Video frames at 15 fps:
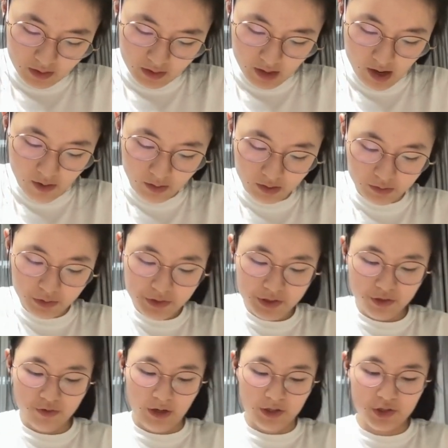Now, a Lewis
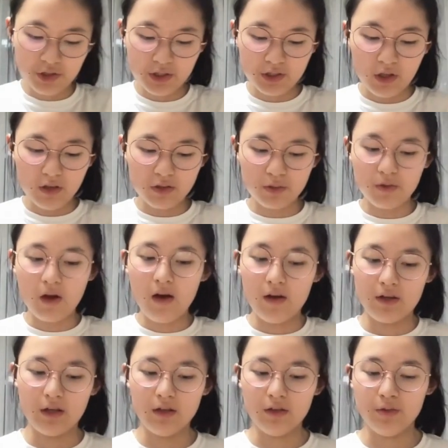structure, it's also
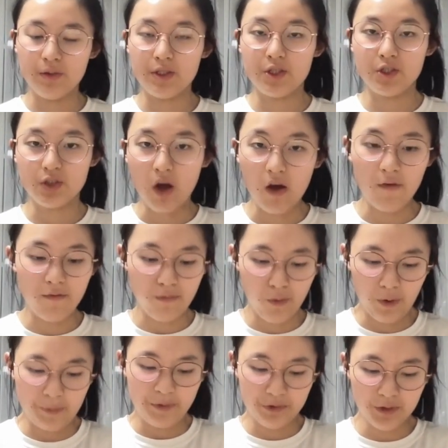called a Lewis dot
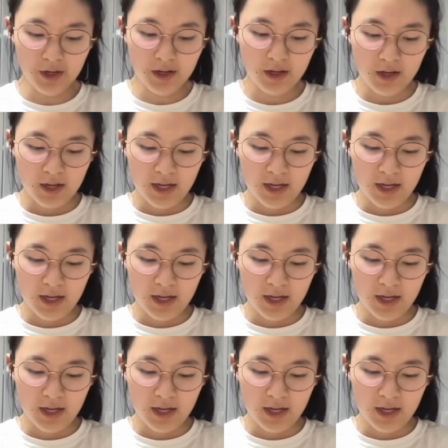formula,